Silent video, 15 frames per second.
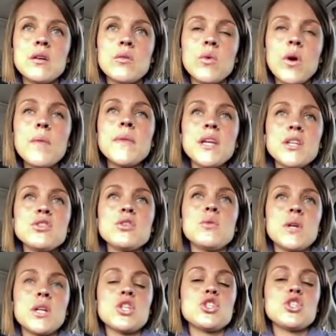what made you
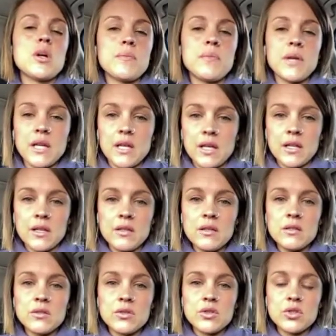want to jump in
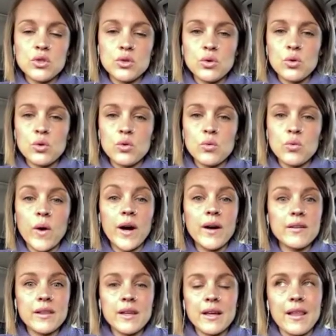to
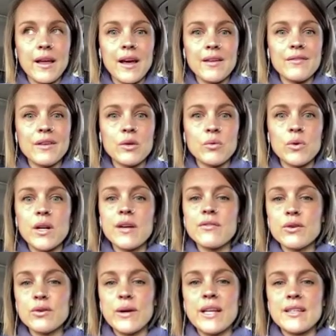Wildly Alive in
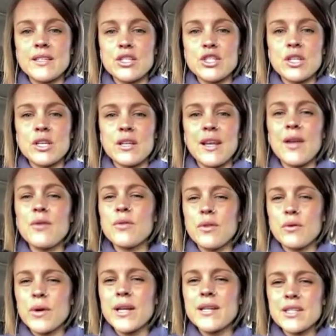whatever rendition. And the
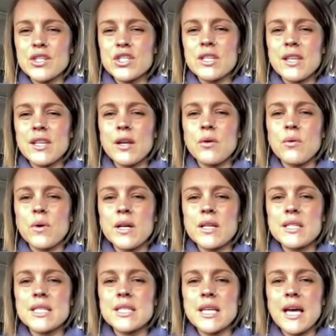rendition that it
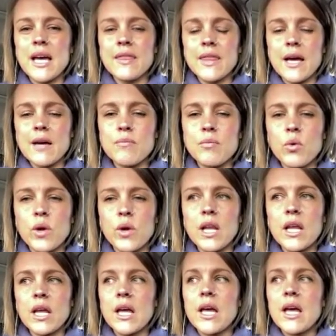was at that point,
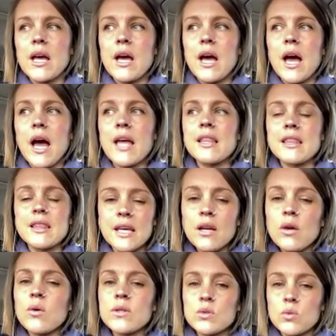I
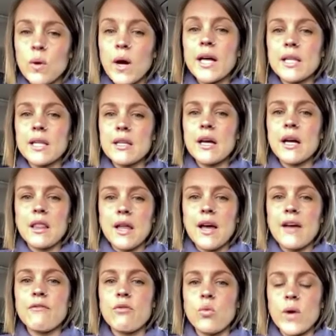think, was Wildly
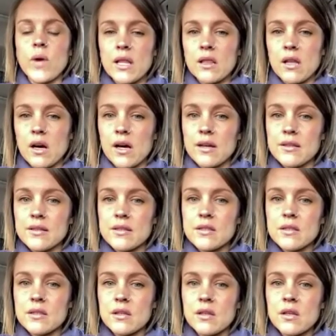Alive Weight Loss.